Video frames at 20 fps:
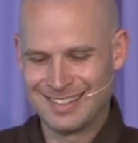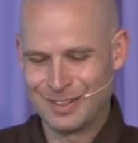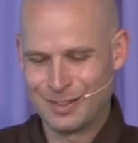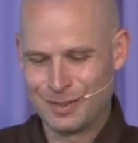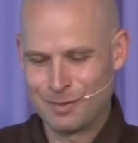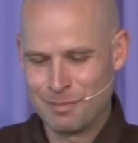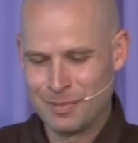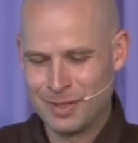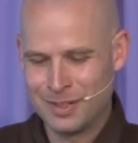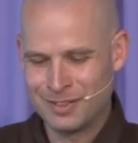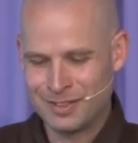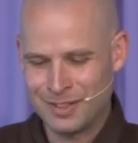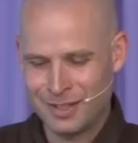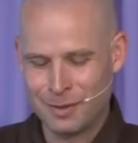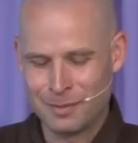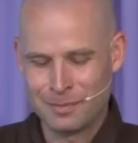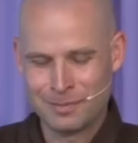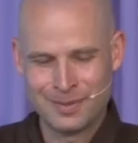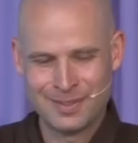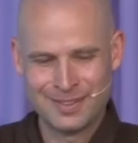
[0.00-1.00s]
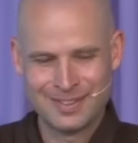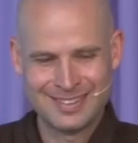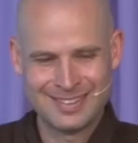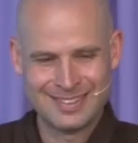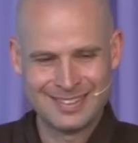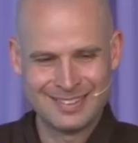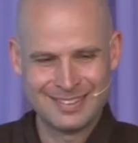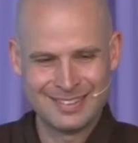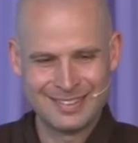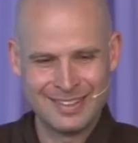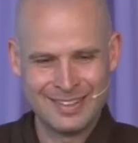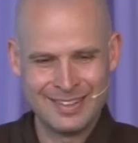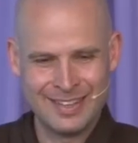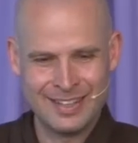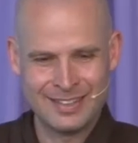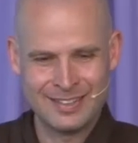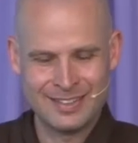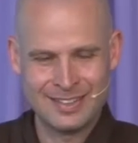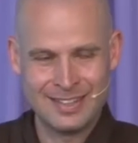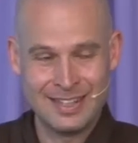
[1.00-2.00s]
built up in
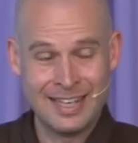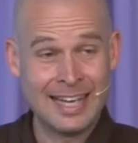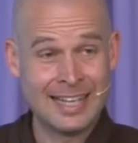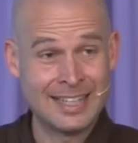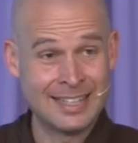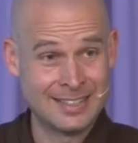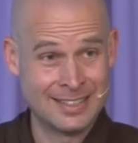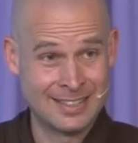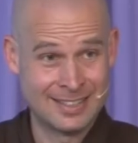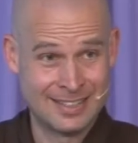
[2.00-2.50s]
that light,